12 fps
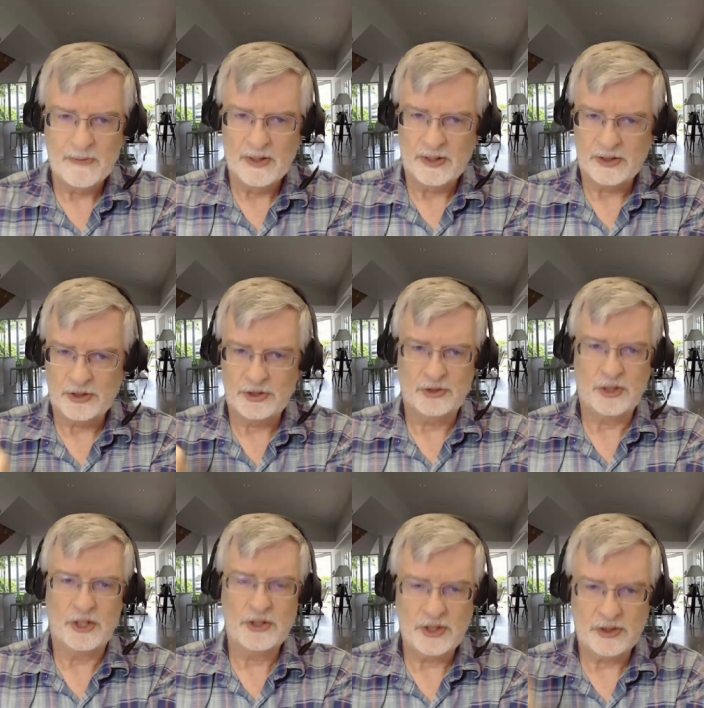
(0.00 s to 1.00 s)
the
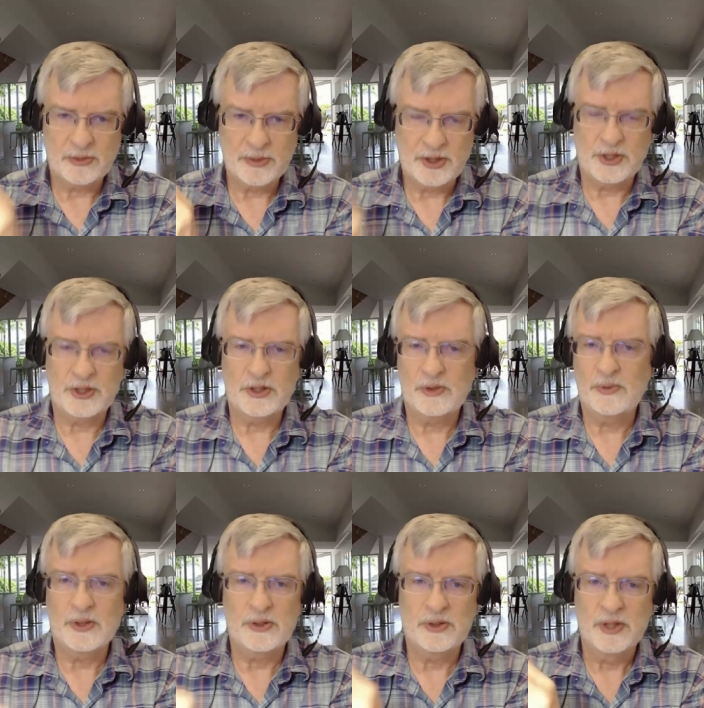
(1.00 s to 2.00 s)
destruction of the material
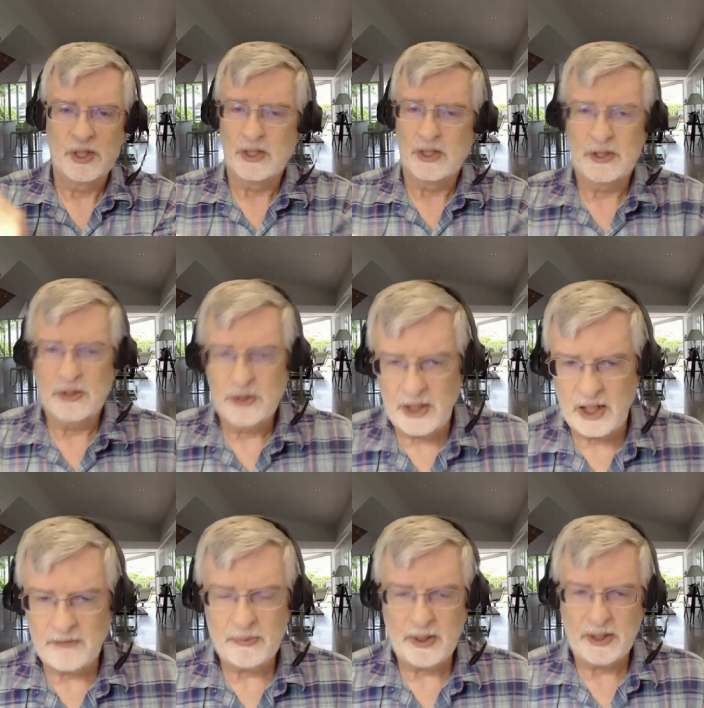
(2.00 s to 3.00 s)
world to get
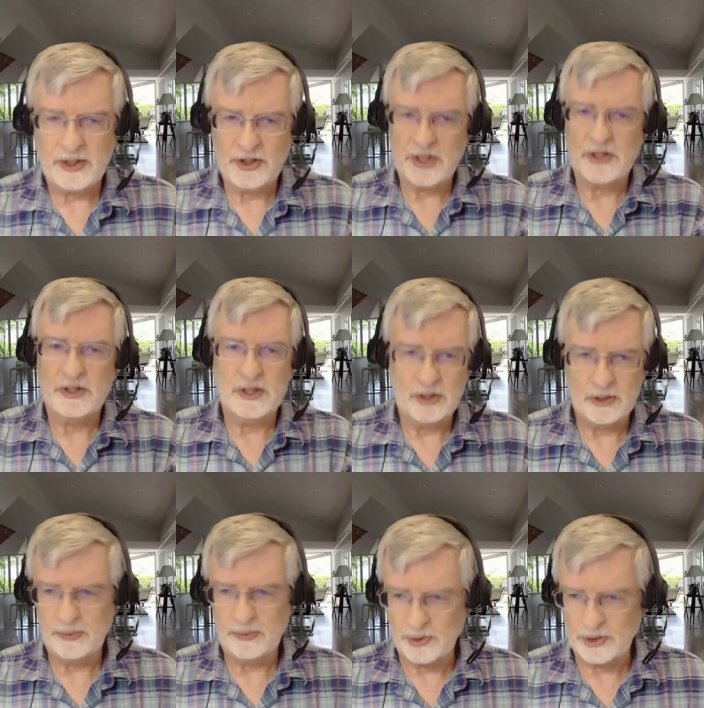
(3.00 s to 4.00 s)
everybody gelled into
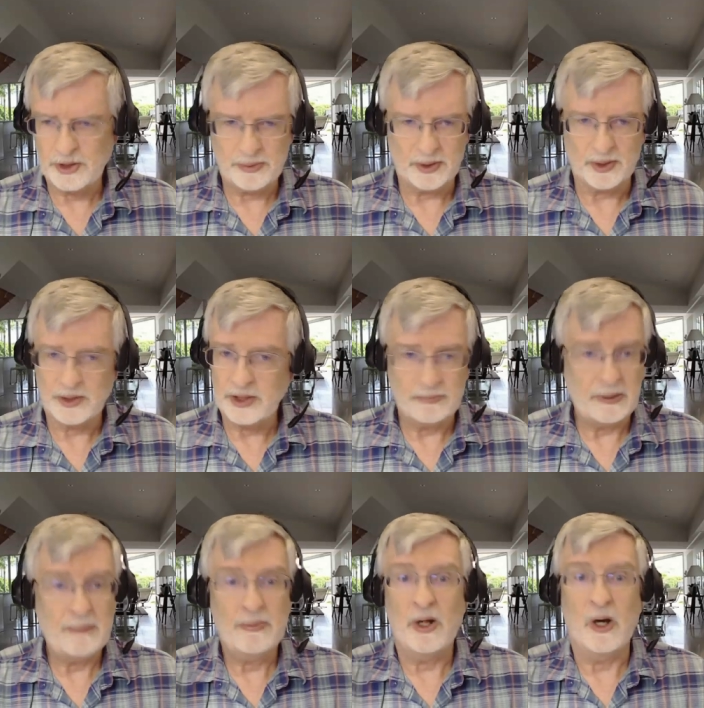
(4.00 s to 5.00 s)
pure spirit. These
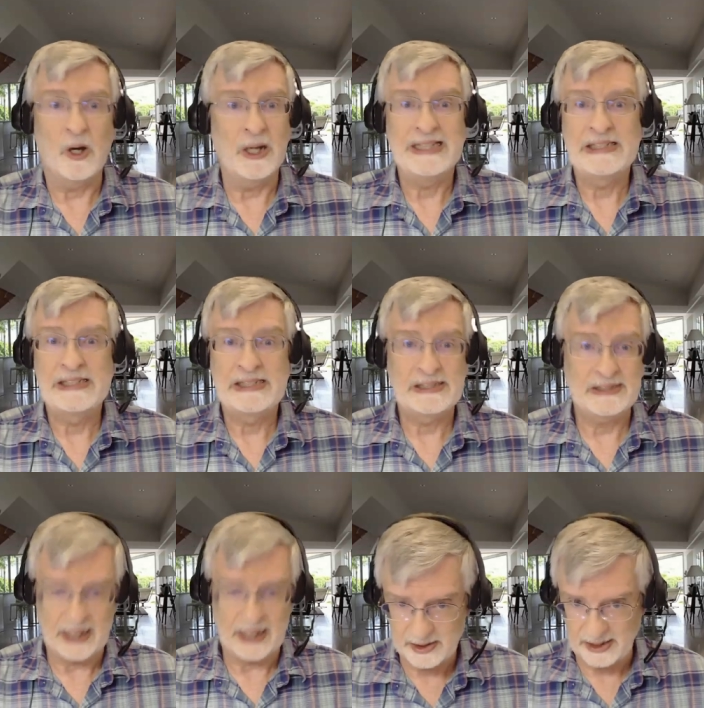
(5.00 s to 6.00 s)
people are
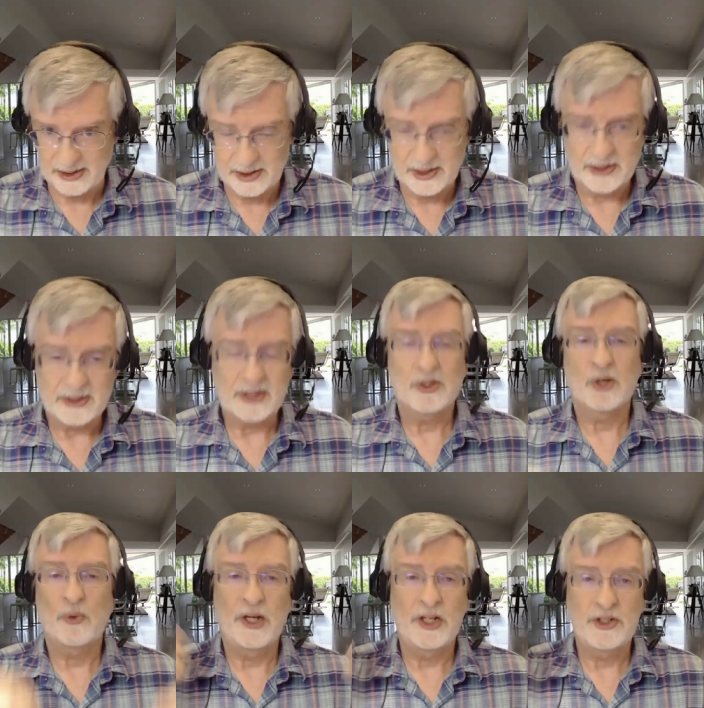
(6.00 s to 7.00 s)
insane. They're on a
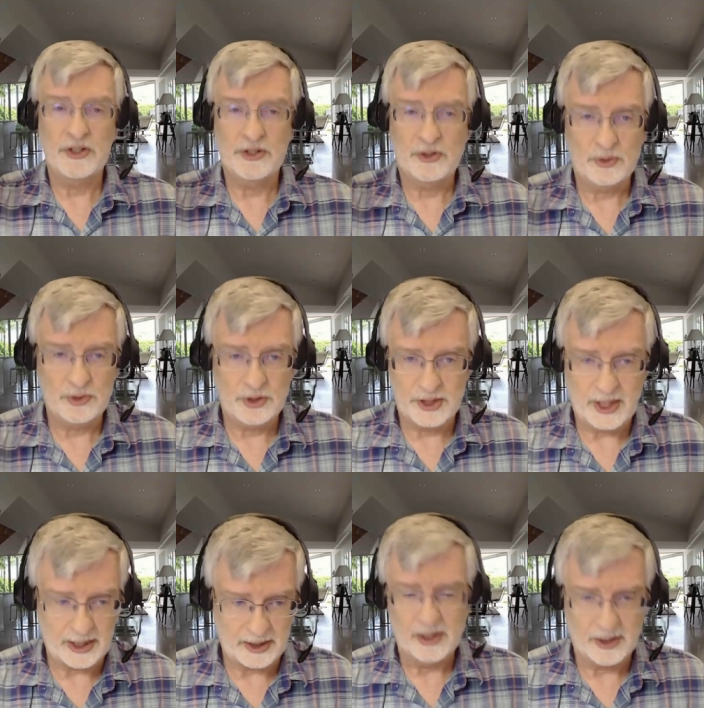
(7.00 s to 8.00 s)
religious
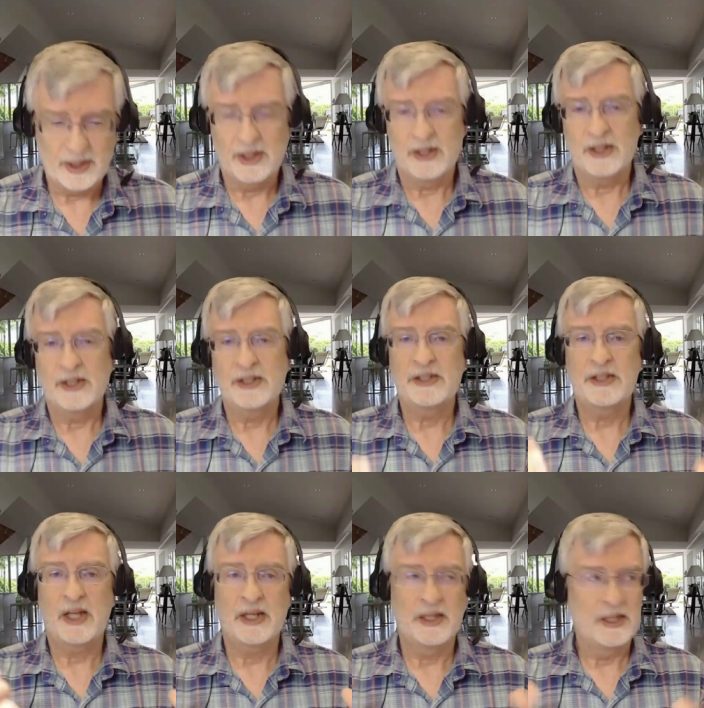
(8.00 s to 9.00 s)
crusade. This is
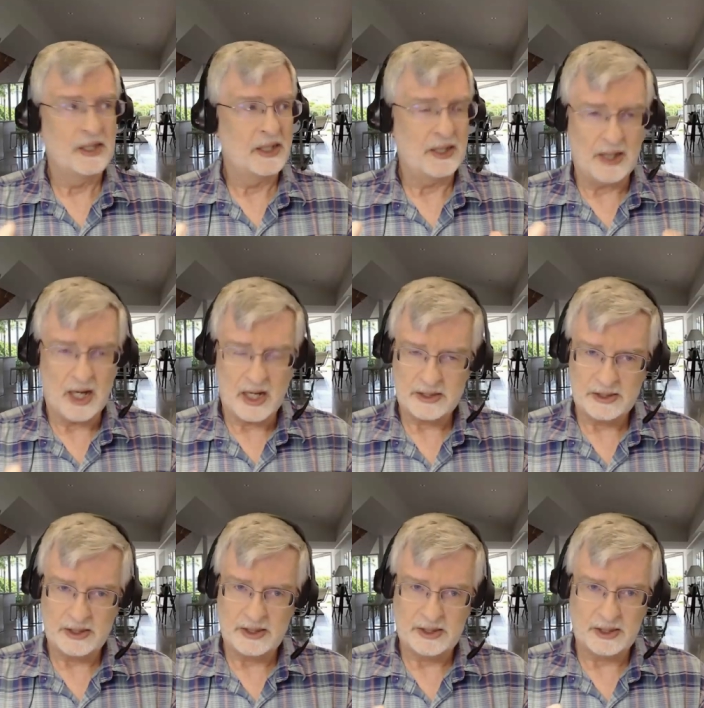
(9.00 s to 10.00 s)
a
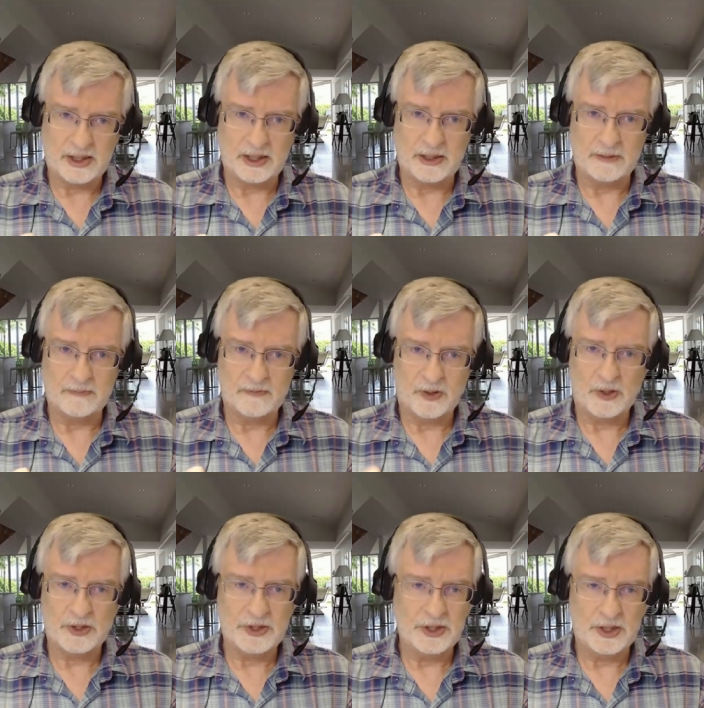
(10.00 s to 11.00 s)
Gnostic um,
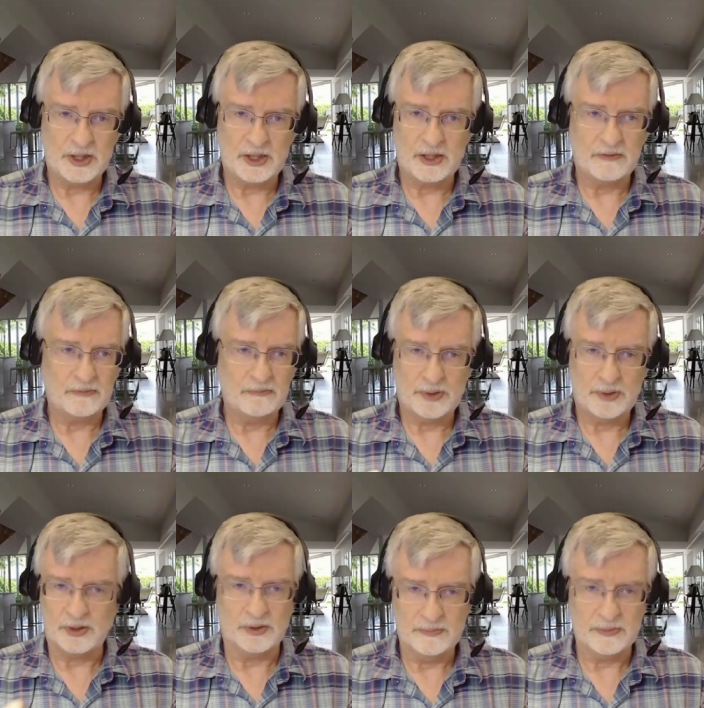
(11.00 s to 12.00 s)
version of
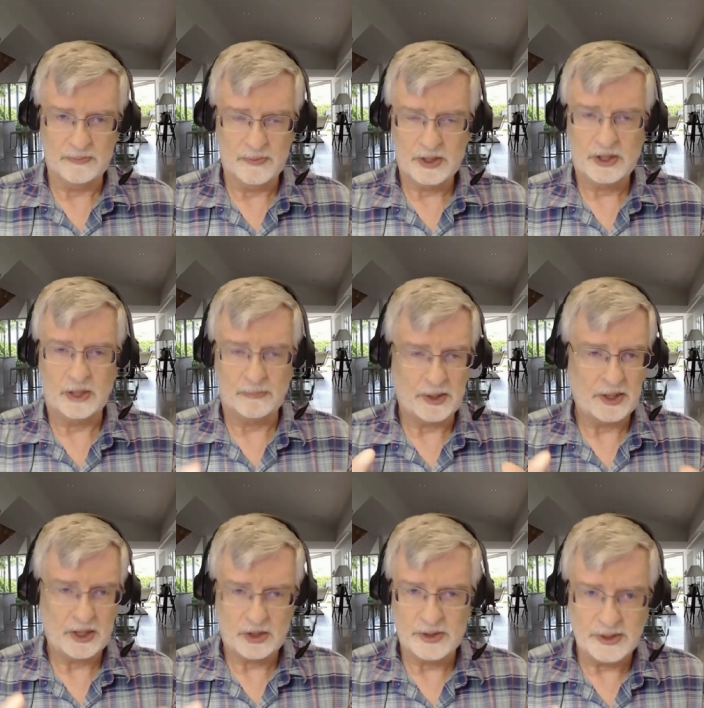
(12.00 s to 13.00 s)
political. This is a
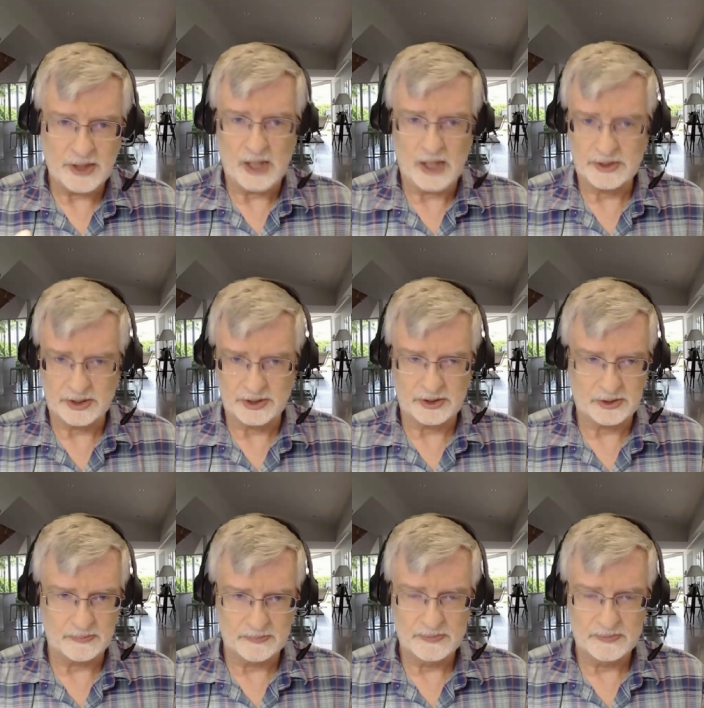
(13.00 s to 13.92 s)
political Gnosticism